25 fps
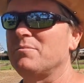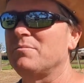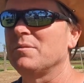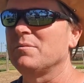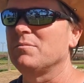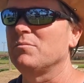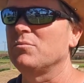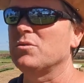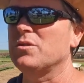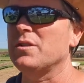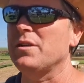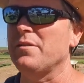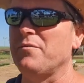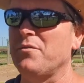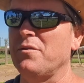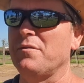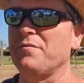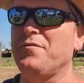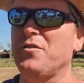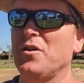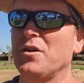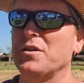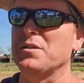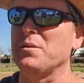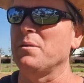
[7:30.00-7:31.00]
see if we
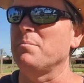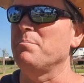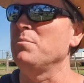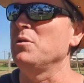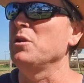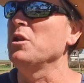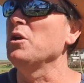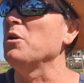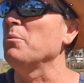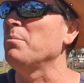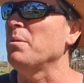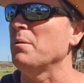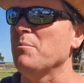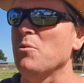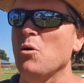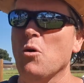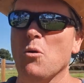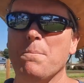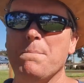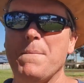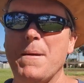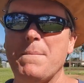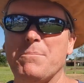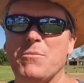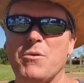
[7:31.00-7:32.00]
can find a little bit
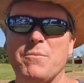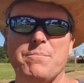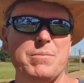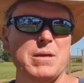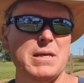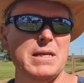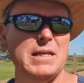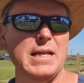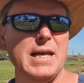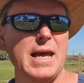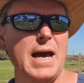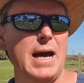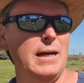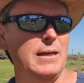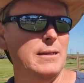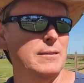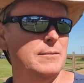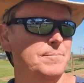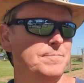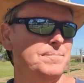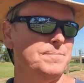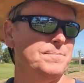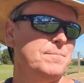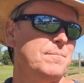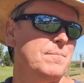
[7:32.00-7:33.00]
more memorabilia.
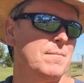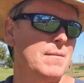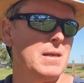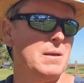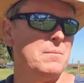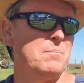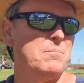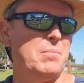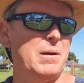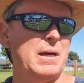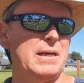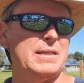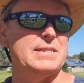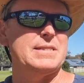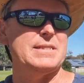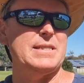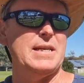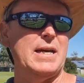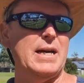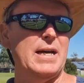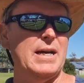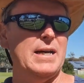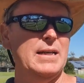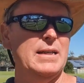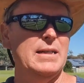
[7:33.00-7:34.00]
But
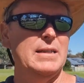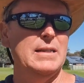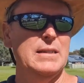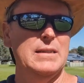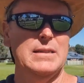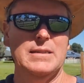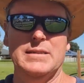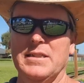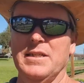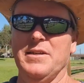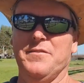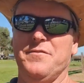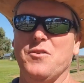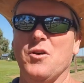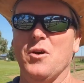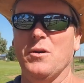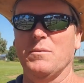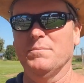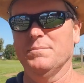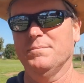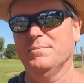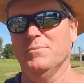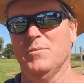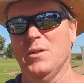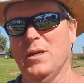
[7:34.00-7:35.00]
if
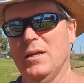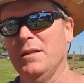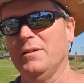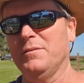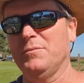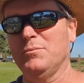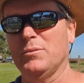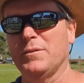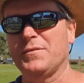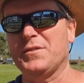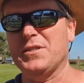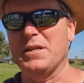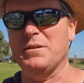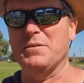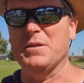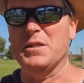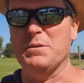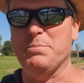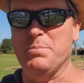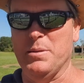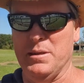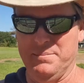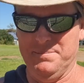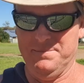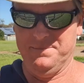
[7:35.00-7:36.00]
not, we've seen this